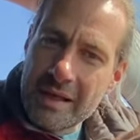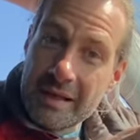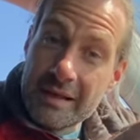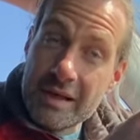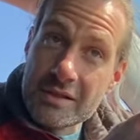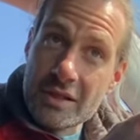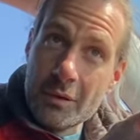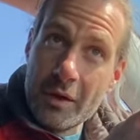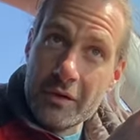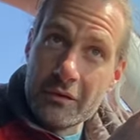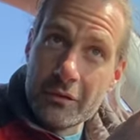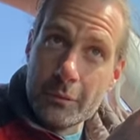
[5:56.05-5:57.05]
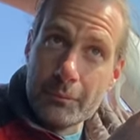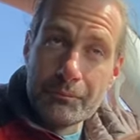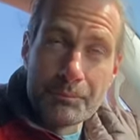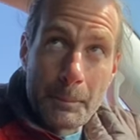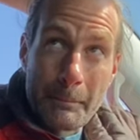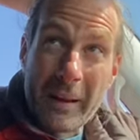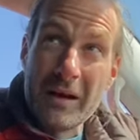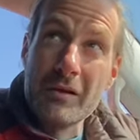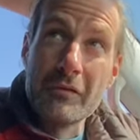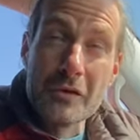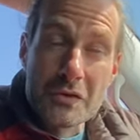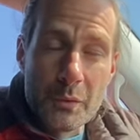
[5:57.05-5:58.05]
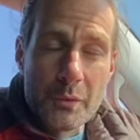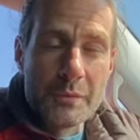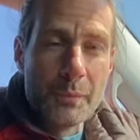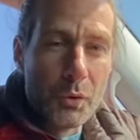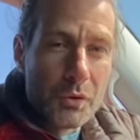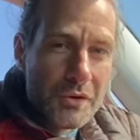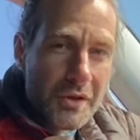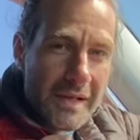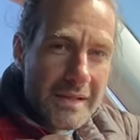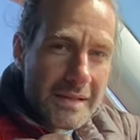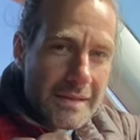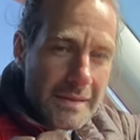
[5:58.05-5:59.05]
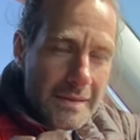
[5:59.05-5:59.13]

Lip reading: and I actually went from, I think the first one was portrait,